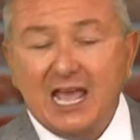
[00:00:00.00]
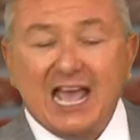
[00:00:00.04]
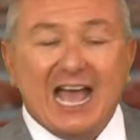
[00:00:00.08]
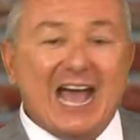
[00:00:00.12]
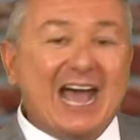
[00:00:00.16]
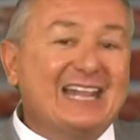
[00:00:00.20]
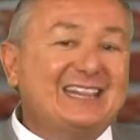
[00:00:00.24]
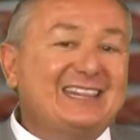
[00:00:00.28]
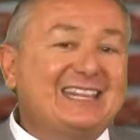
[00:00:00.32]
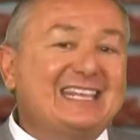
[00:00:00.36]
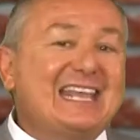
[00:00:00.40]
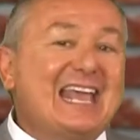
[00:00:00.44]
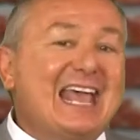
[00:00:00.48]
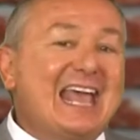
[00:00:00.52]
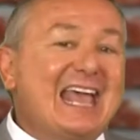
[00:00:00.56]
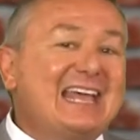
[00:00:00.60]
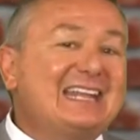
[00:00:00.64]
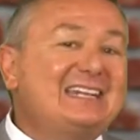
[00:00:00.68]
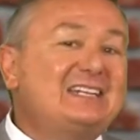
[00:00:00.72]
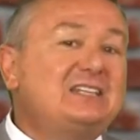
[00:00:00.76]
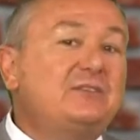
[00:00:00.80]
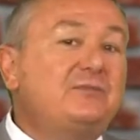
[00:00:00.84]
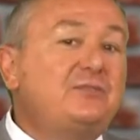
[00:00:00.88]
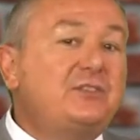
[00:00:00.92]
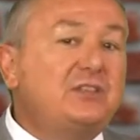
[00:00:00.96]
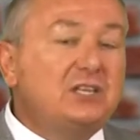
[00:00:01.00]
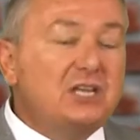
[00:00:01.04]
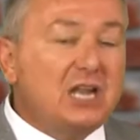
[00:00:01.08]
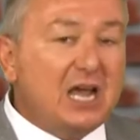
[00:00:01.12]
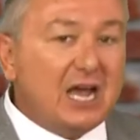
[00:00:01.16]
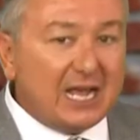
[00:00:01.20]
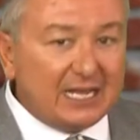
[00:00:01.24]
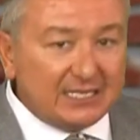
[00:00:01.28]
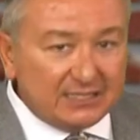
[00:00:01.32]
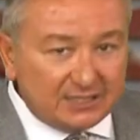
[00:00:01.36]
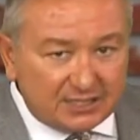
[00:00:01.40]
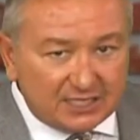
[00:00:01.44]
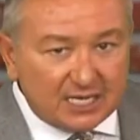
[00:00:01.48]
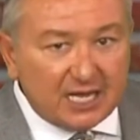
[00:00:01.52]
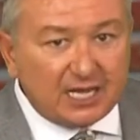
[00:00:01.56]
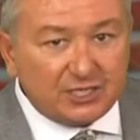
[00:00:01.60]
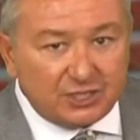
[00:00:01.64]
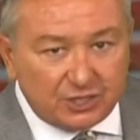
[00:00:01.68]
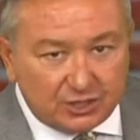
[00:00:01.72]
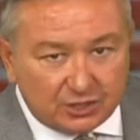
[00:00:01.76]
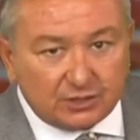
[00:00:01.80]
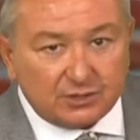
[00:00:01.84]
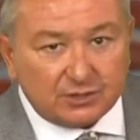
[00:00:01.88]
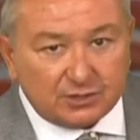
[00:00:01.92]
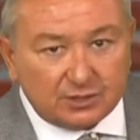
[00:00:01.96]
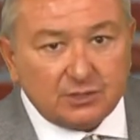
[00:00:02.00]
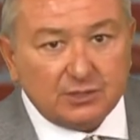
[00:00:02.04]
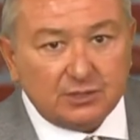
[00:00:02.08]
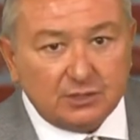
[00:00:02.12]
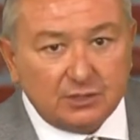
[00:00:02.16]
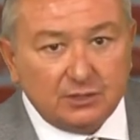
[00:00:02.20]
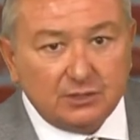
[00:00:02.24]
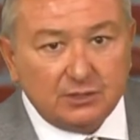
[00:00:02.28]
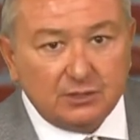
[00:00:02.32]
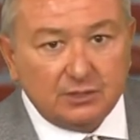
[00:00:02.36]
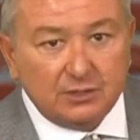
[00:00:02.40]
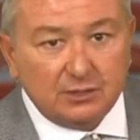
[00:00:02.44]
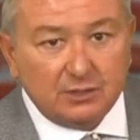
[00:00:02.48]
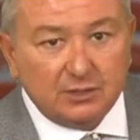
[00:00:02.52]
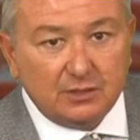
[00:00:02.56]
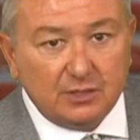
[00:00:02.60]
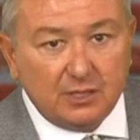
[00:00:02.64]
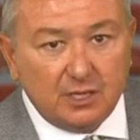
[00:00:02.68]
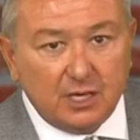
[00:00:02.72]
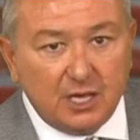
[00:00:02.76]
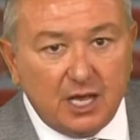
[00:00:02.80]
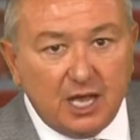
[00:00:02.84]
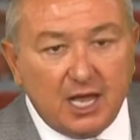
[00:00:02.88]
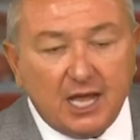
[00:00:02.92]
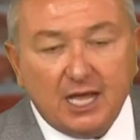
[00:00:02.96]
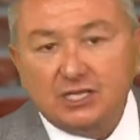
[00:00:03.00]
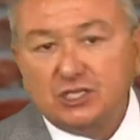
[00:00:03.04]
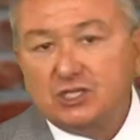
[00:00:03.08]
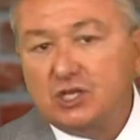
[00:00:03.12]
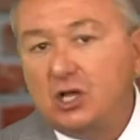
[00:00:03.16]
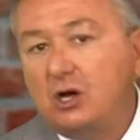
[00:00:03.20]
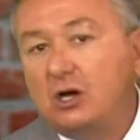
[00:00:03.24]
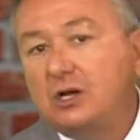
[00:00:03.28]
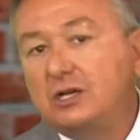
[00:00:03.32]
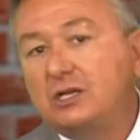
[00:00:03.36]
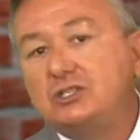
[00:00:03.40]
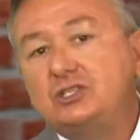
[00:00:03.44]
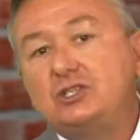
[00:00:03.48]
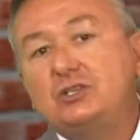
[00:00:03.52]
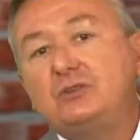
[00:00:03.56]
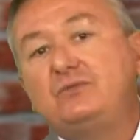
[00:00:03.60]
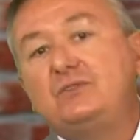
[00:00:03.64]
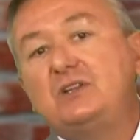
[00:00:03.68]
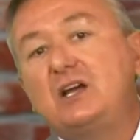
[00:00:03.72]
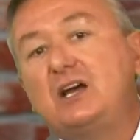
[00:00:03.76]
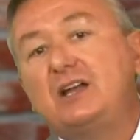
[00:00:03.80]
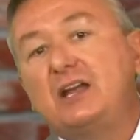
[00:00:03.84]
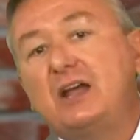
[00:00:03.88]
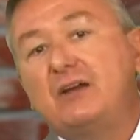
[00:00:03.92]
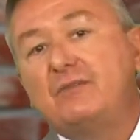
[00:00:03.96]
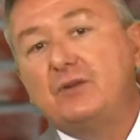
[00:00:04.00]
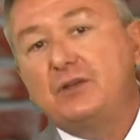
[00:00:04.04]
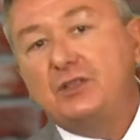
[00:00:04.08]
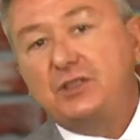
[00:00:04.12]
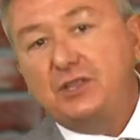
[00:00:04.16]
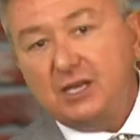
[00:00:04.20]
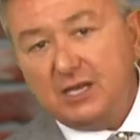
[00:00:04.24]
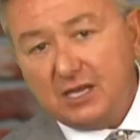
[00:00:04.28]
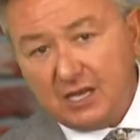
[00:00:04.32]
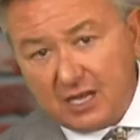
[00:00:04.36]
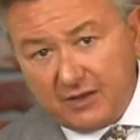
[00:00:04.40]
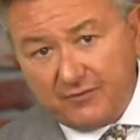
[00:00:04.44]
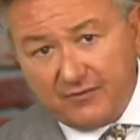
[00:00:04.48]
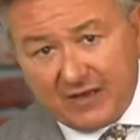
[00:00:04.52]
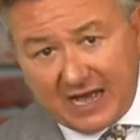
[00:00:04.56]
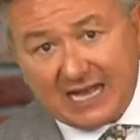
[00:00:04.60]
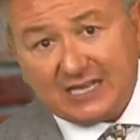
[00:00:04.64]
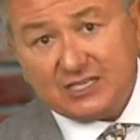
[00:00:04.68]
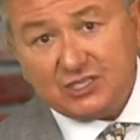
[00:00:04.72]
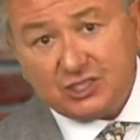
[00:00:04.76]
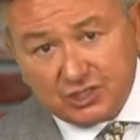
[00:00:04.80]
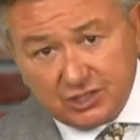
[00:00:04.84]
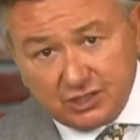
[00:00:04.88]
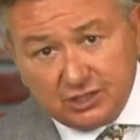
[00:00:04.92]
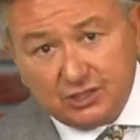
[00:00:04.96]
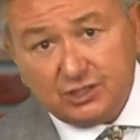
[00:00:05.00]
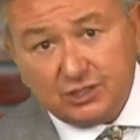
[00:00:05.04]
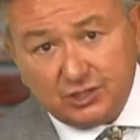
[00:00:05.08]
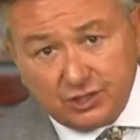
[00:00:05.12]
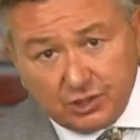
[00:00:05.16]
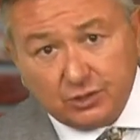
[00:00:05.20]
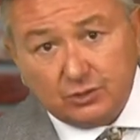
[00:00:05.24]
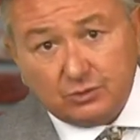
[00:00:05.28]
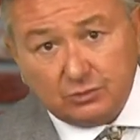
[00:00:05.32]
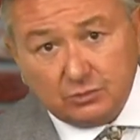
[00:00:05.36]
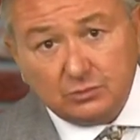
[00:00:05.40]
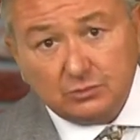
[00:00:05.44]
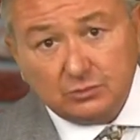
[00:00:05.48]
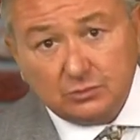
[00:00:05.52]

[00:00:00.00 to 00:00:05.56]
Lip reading: At the end of the 9 sessions, as long as you've done everything I've asked you to do,